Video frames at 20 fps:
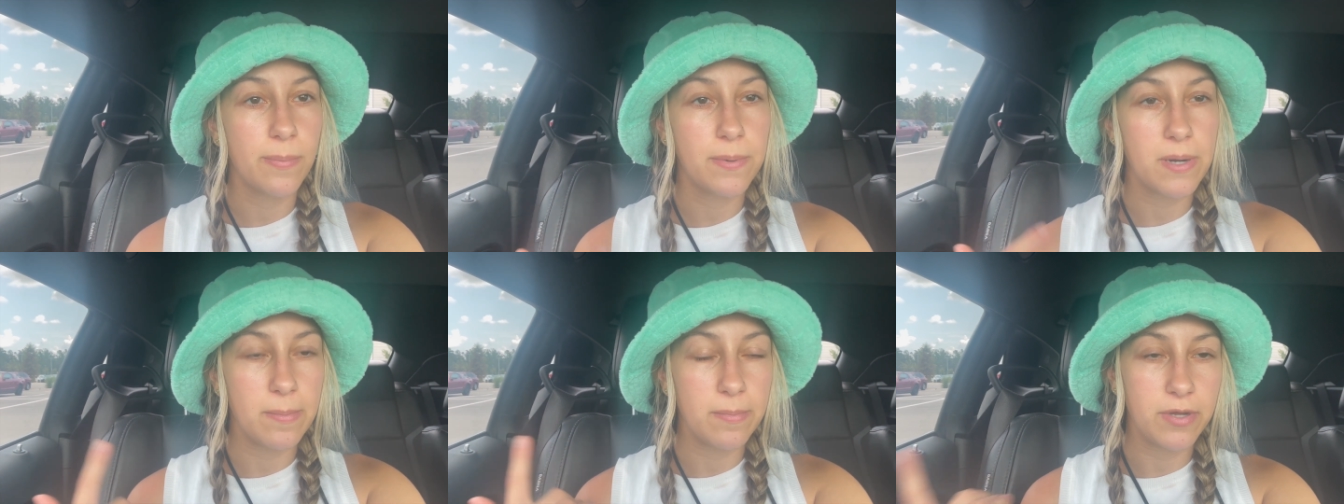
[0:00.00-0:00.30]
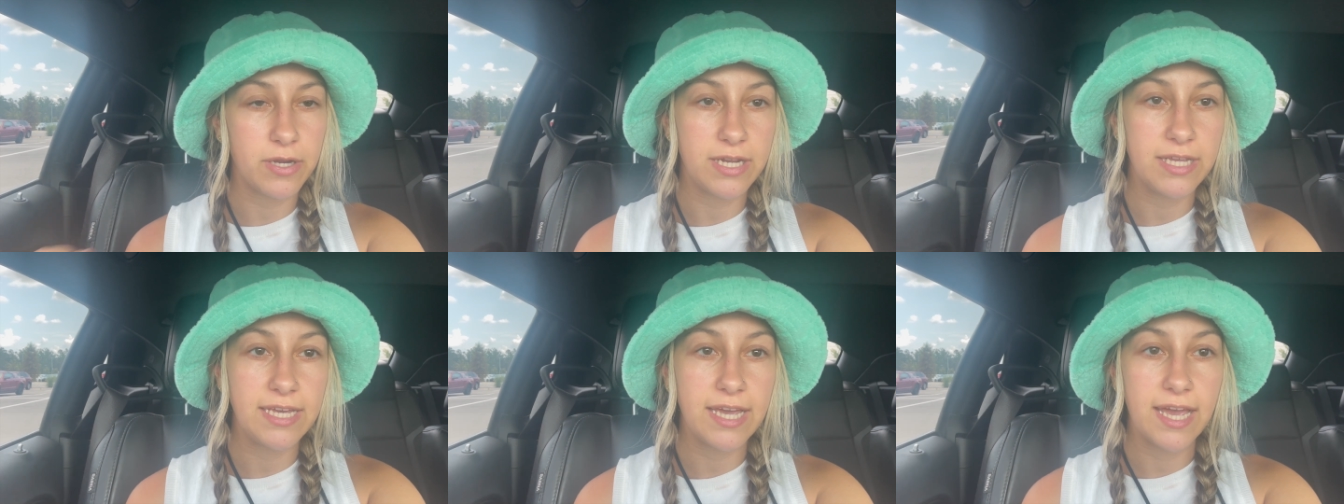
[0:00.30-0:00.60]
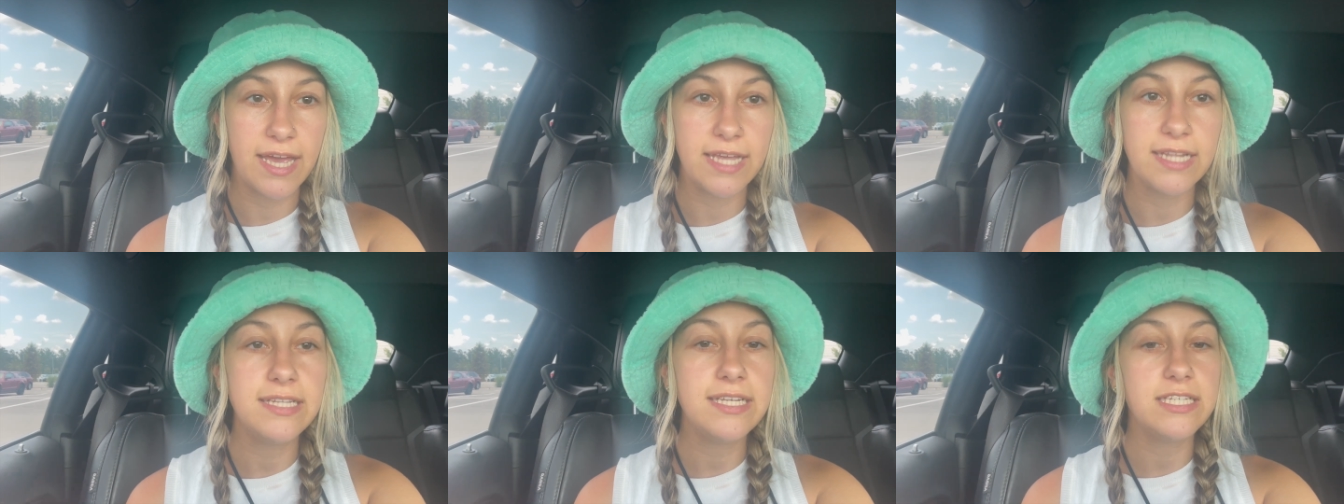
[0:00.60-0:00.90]
but I'm gonna
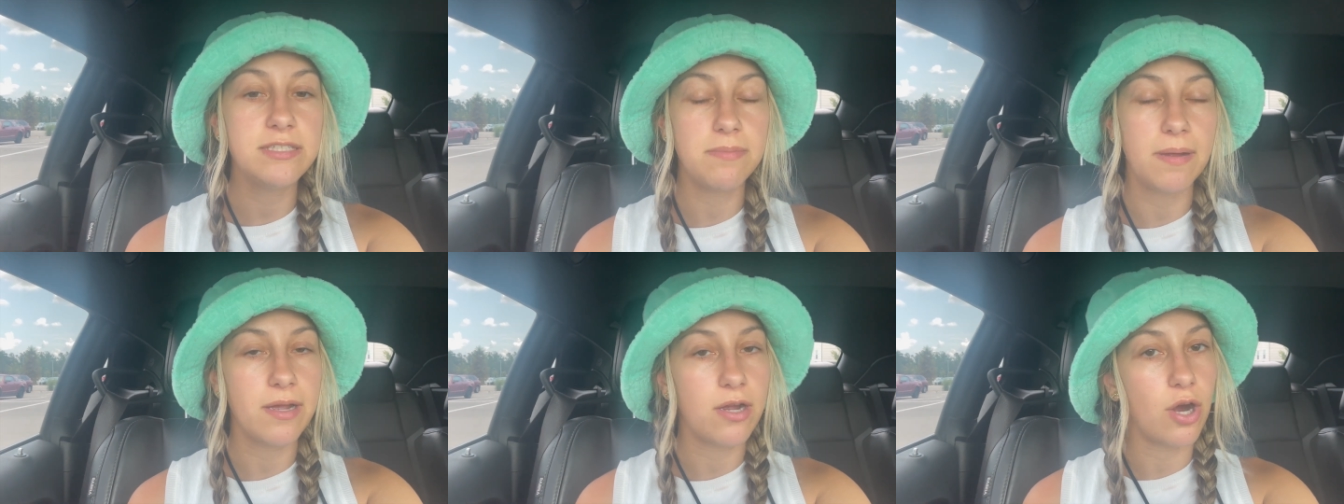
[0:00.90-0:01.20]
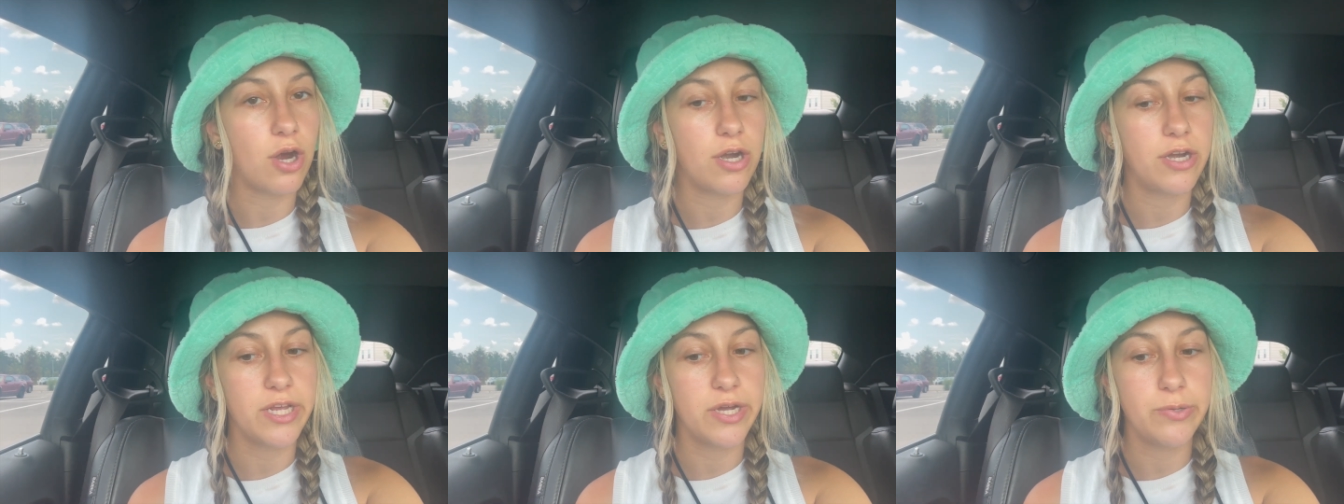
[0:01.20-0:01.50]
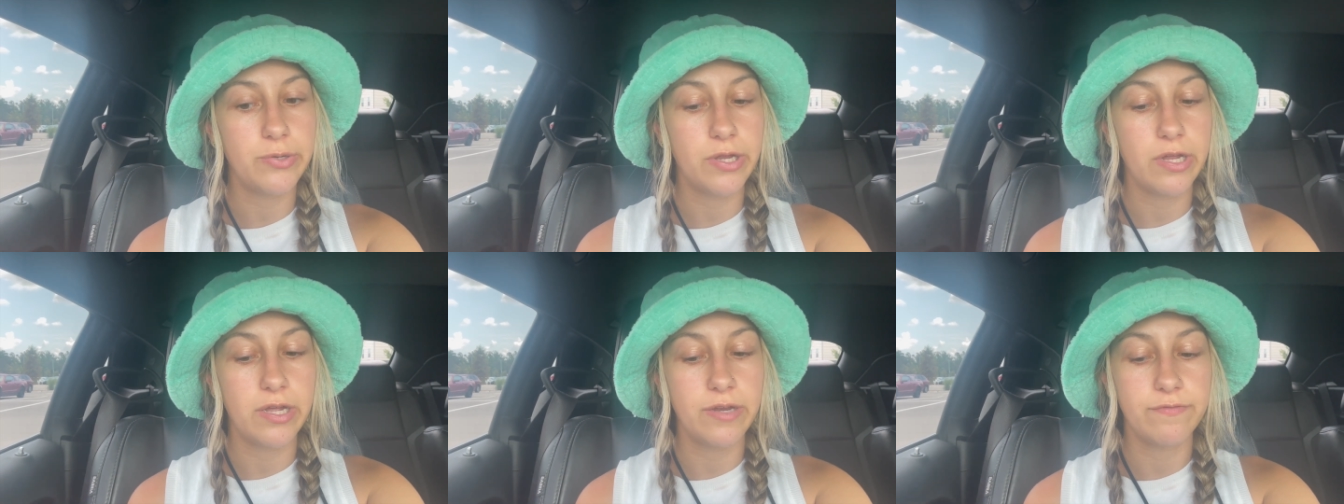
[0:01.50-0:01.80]
get at least my cardio
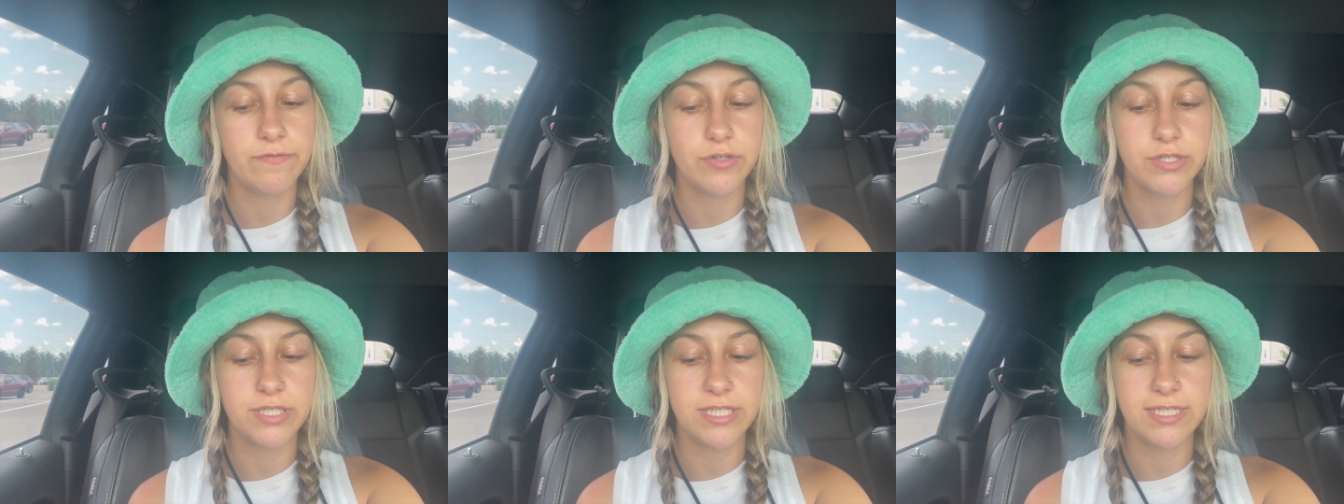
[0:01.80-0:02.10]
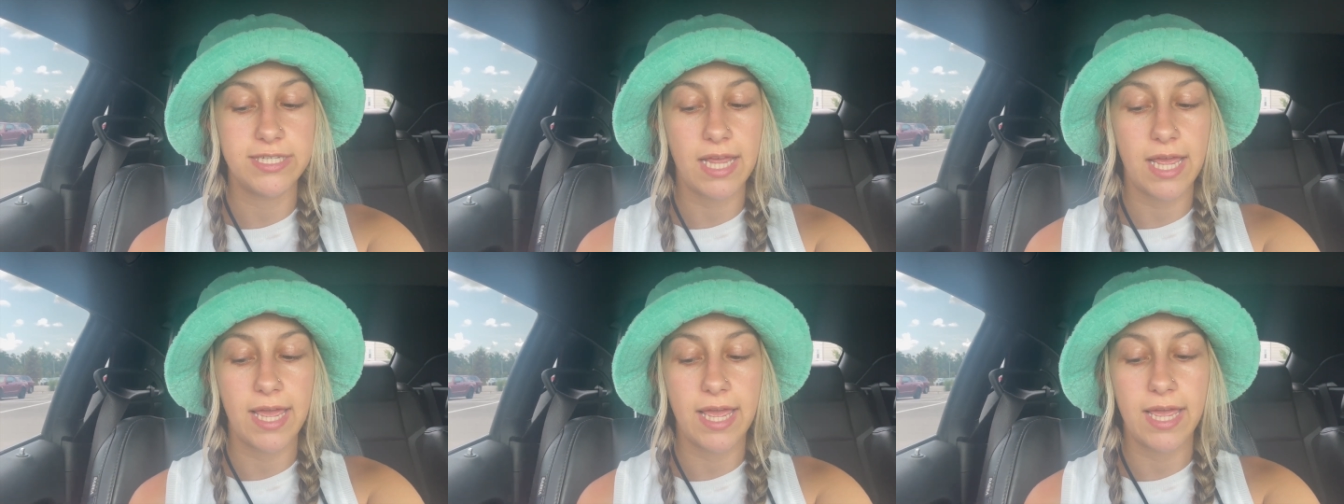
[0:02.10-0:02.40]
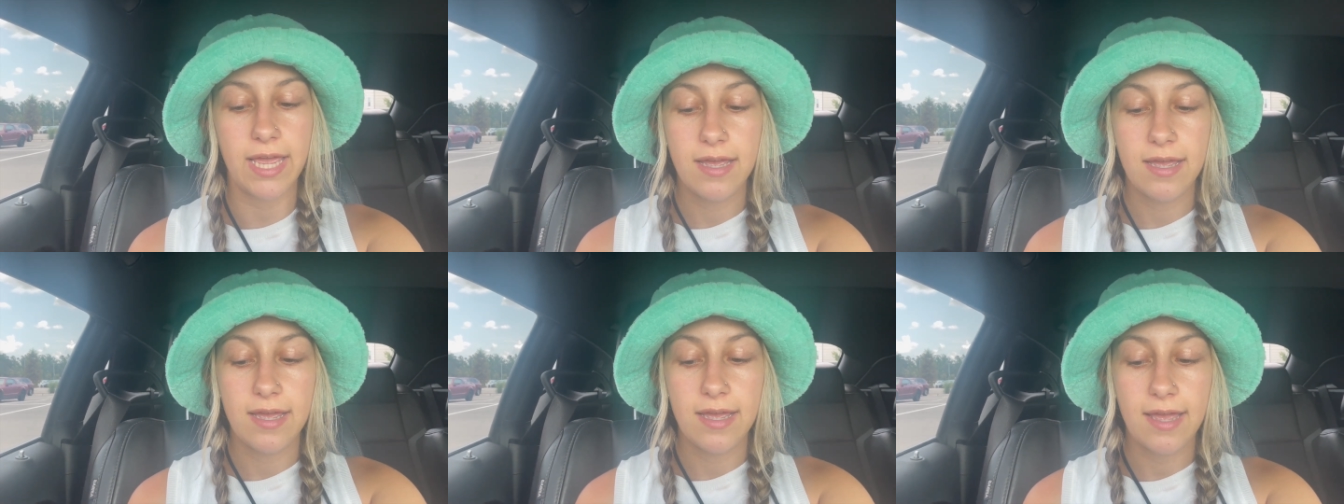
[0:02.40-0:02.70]
done for
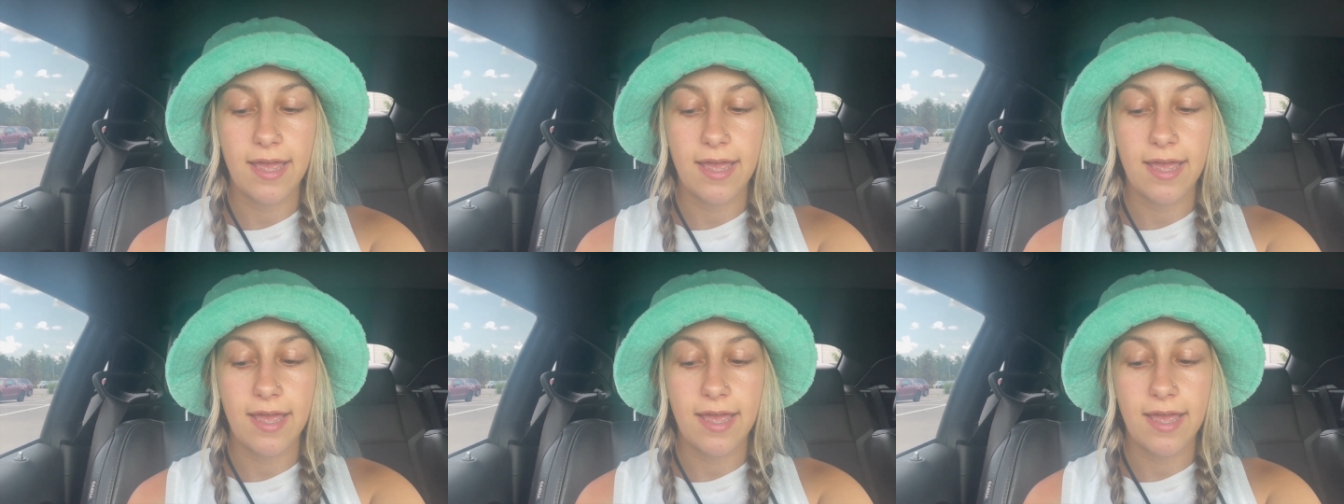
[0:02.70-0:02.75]
today.